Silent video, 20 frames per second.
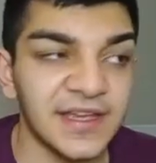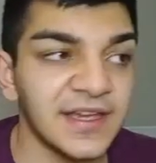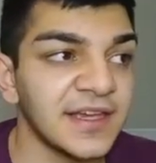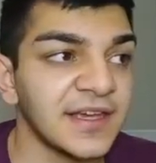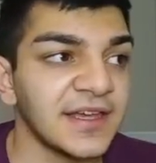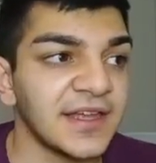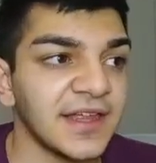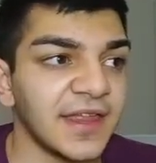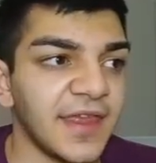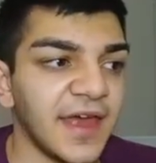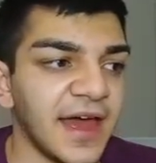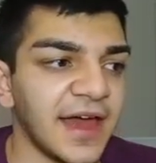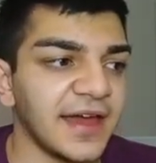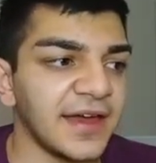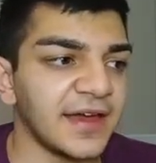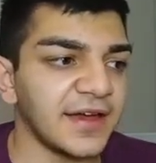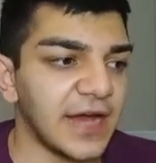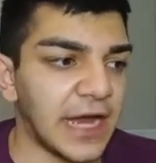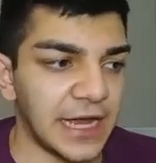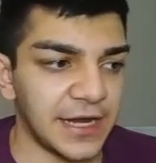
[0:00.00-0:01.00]
that
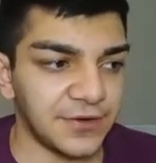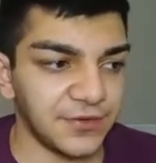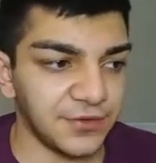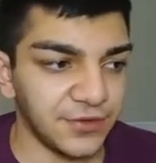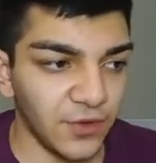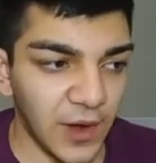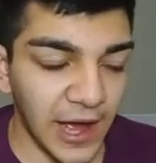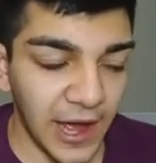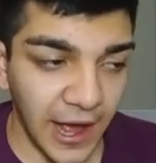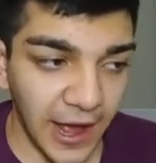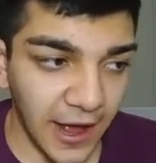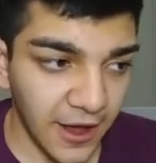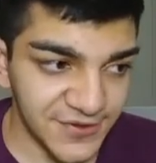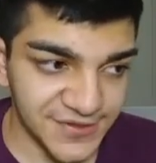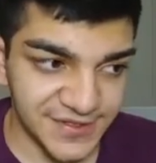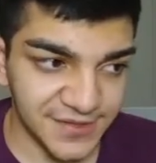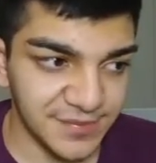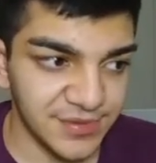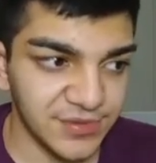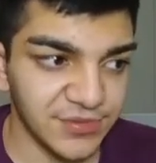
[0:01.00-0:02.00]
I don't know how
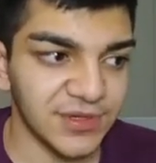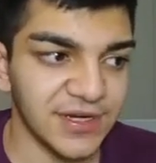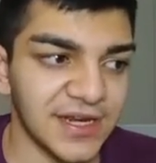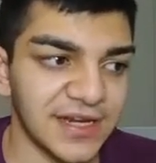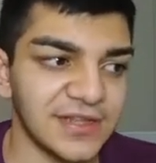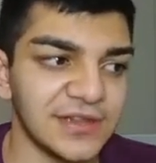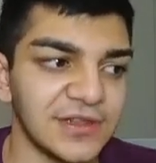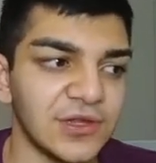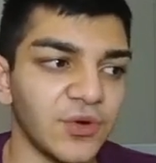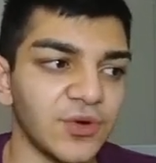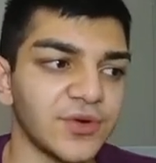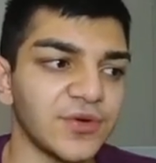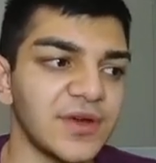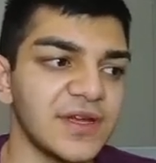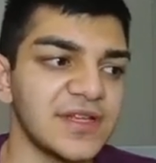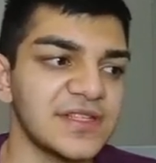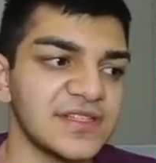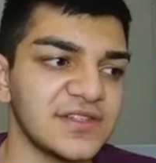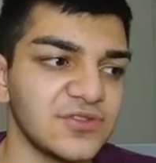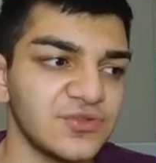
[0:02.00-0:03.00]
some people are getting lower grades
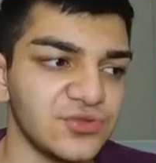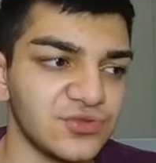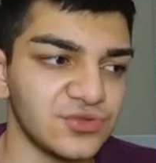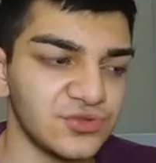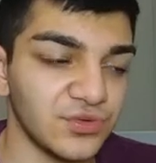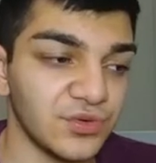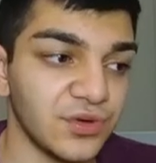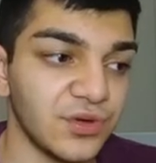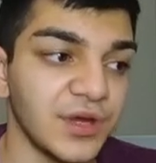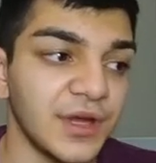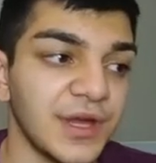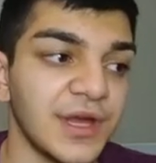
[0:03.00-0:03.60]
than usual.